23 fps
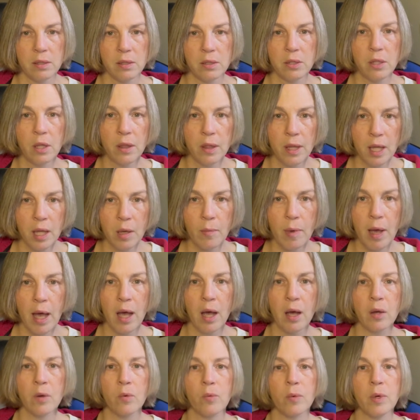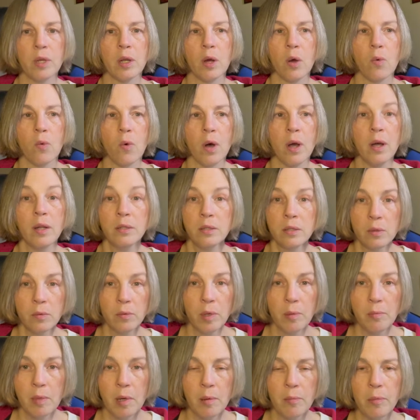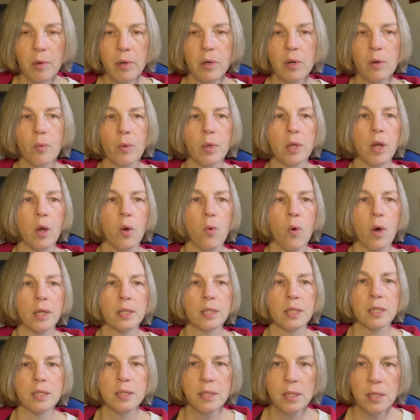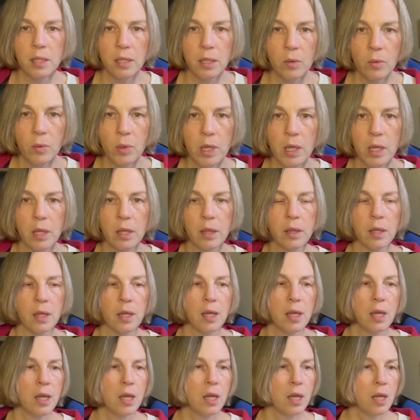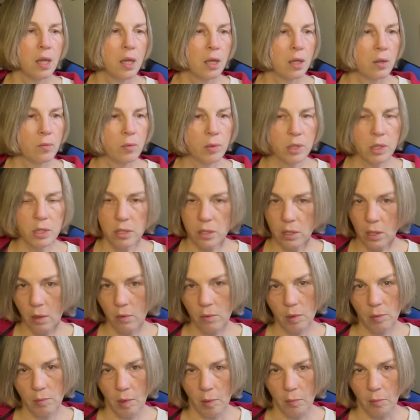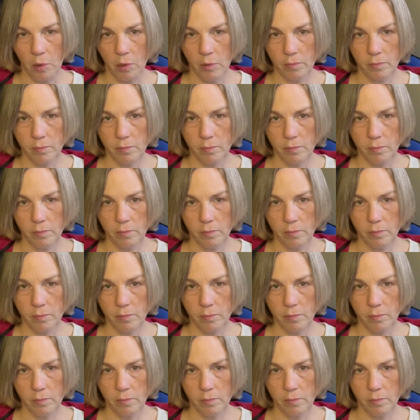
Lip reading: to think about, we don't want to remember, we don't want to deal with, we just don't remember.